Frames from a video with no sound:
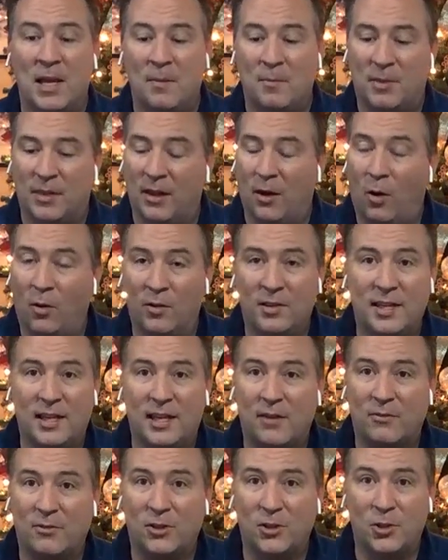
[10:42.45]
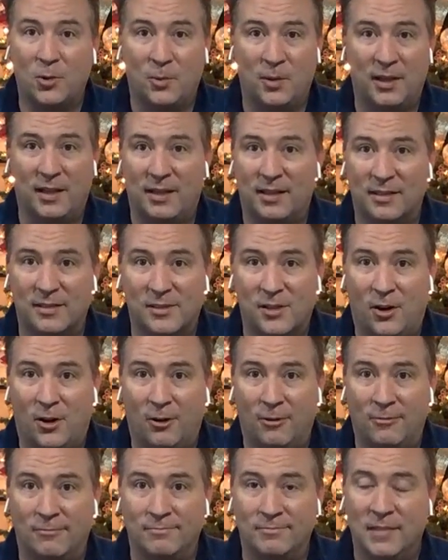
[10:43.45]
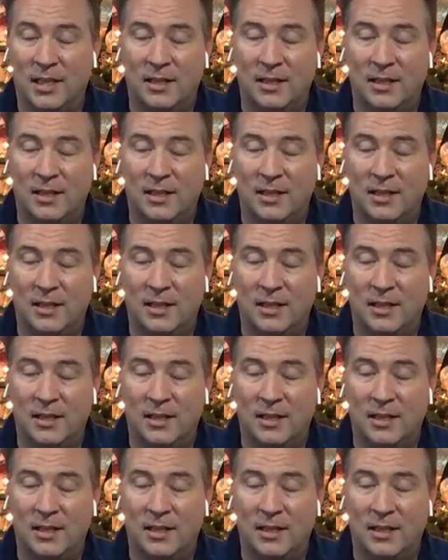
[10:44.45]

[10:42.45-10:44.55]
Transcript: the only thing you have to do when you get this at home,